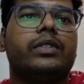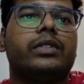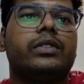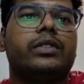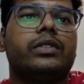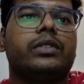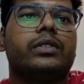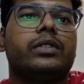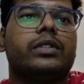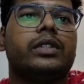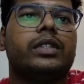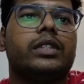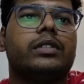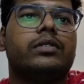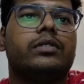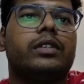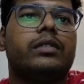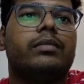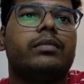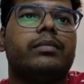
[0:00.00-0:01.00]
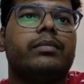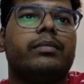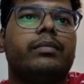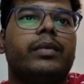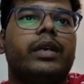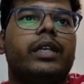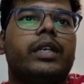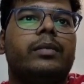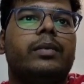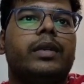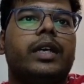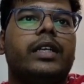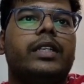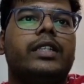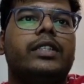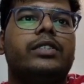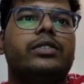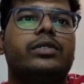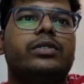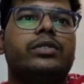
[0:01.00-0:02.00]
So this will
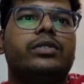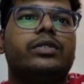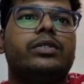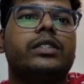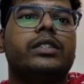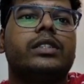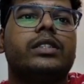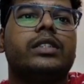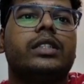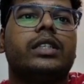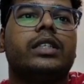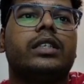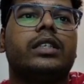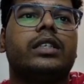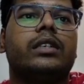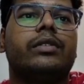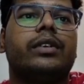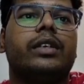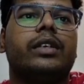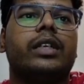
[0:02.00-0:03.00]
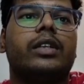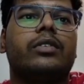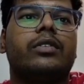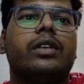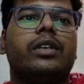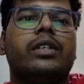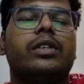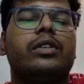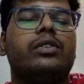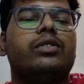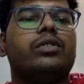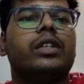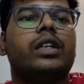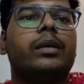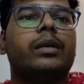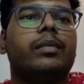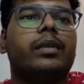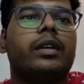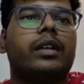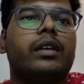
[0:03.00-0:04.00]
multiply these two things, and then we'll calculate the
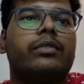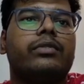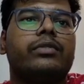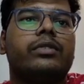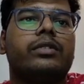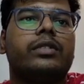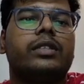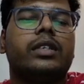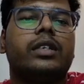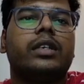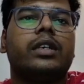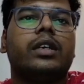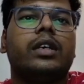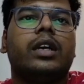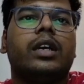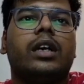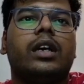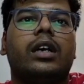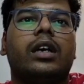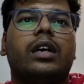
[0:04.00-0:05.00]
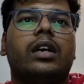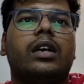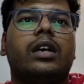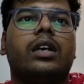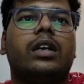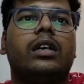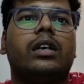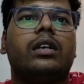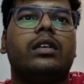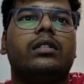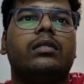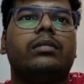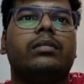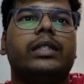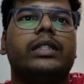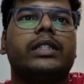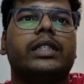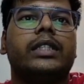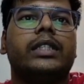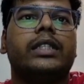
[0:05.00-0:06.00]
total number of
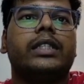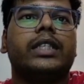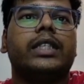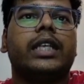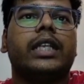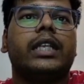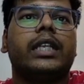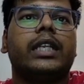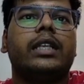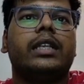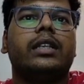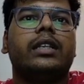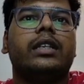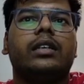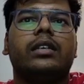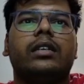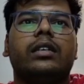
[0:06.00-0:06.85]
basically cell